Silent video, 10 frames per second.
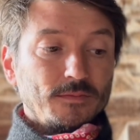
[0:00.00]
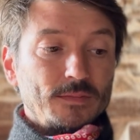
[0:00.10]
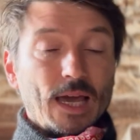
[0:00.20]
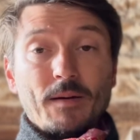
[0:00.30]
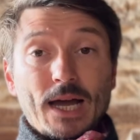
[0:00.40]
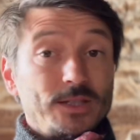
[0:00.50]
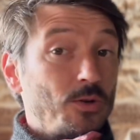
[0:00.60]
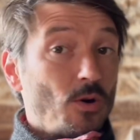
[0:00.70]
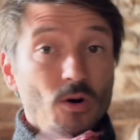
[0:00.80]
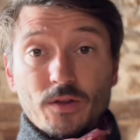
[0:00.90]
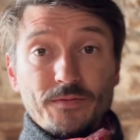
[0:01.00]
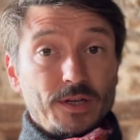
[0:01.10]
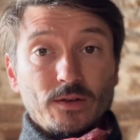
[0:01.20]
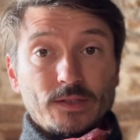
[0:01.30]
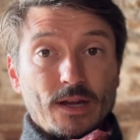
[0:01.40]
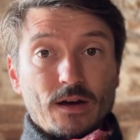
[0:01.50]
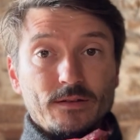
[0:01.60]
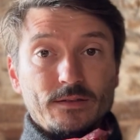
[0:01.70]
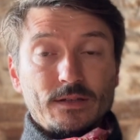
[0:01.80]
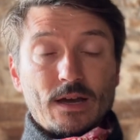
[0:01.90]
yeah, I took all the videos
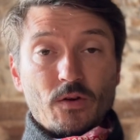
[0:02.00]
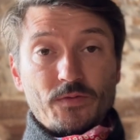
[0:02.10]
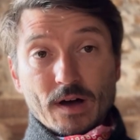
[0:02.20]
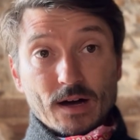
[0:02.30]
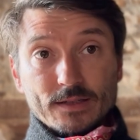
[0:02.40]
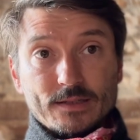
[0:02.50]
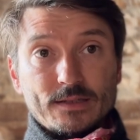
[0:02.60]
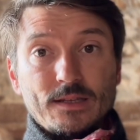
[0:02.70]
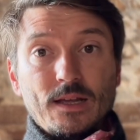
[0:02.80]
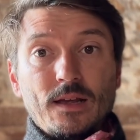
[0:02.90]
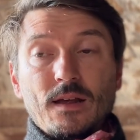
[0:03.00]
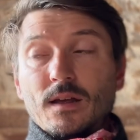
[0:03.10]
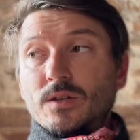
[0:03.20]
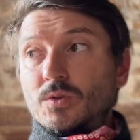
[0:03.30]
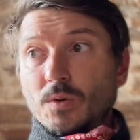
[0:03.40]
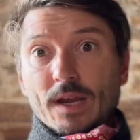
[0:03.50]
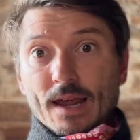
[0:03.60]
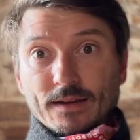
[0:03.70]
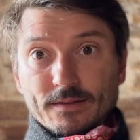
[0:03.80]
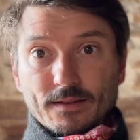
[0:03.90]
down of us doing
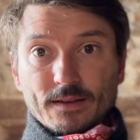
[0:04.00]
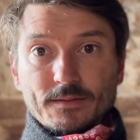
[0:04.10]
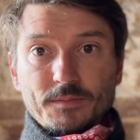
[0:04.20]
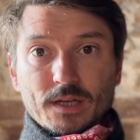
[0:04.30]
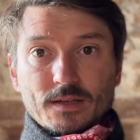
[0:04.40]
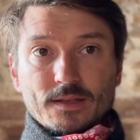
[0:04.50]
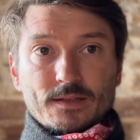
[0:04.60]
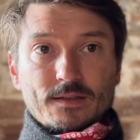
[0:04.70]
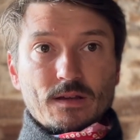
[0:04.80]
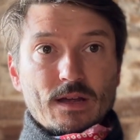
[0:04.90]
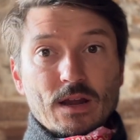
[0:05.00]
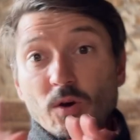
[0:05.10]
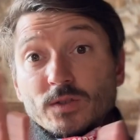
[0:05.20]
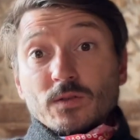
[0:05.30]
anything because, and also